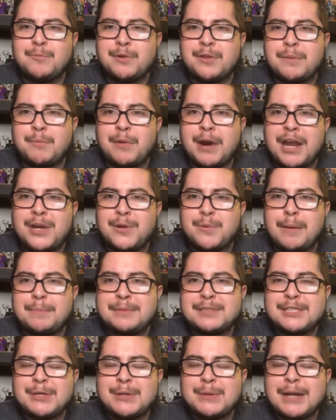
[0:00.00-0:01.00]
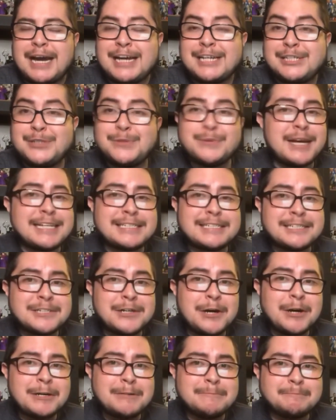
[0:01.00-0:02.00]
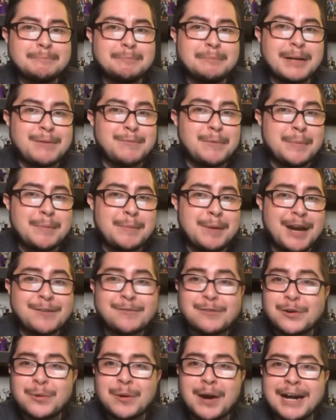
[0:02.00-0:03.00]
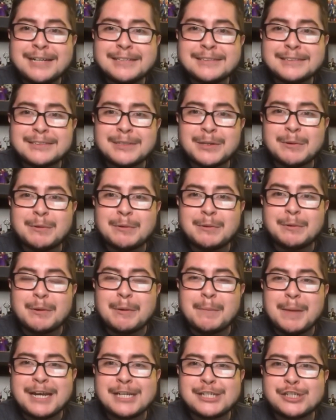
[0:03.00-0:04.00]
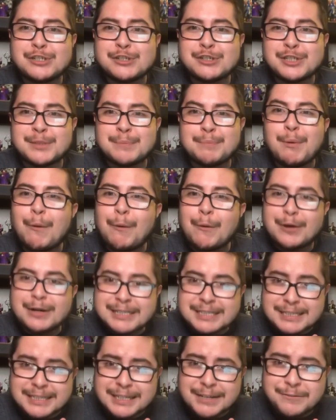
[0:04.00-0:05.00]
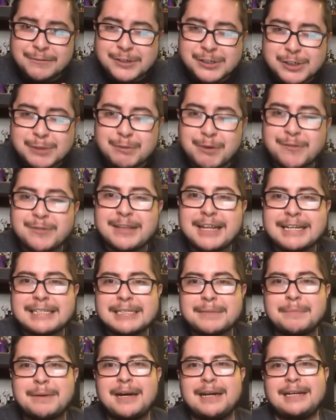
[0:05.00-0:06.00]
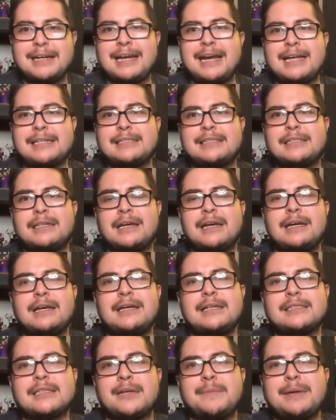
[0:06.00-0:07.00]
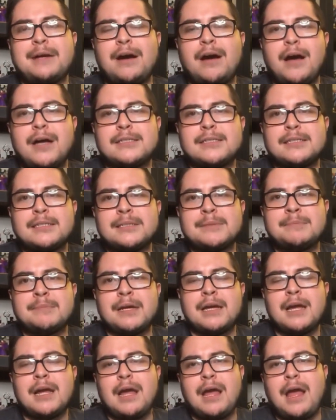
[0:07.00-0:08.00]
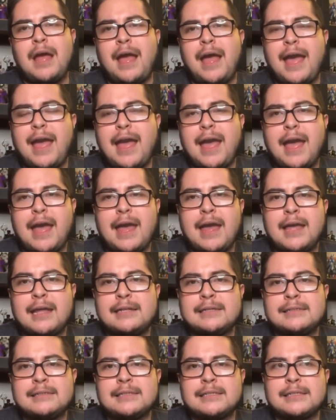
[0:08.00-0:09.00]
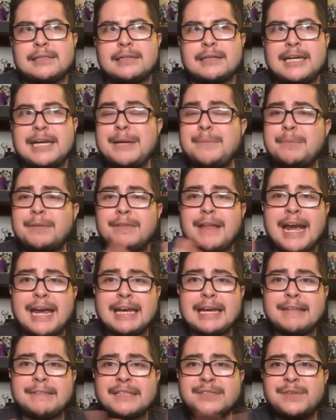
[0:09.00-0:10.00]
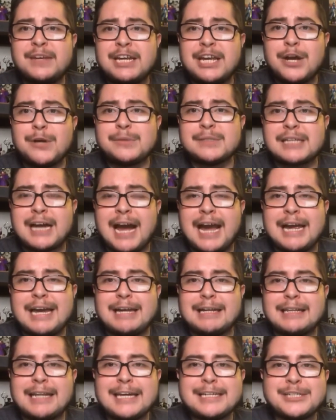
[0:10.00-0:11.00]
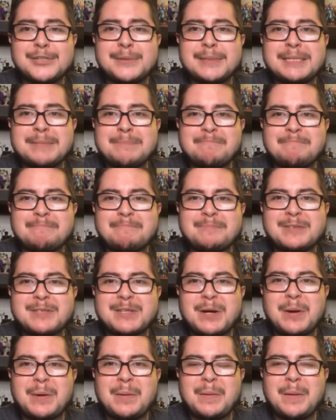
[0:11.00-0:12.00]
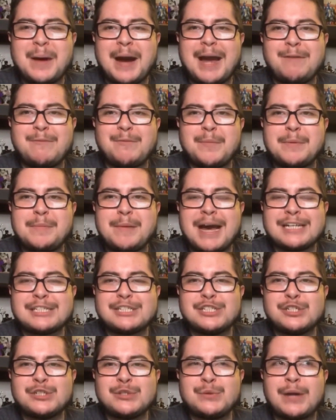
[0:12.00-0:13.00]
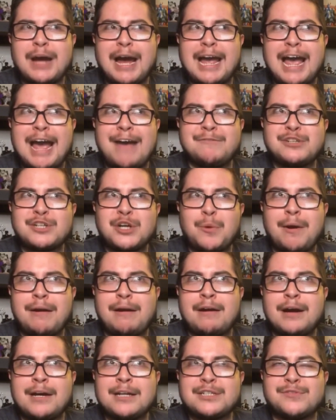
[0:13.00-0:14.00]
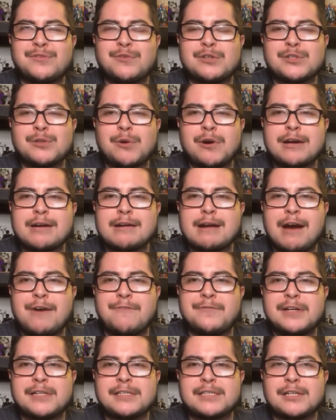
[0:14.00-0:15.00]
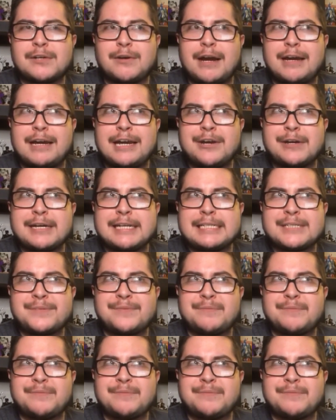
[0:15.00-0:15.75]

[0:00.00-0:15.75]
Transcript: with a brand new episode. I do guest star, but I won't be back for a while, so make sure to support the official Morphin Legacy podcast. It's going to be awesome. And keep liking these videos. I like doing them, so I will be back soon. I have to go on a hunt for Zordon and Alpha, so I hear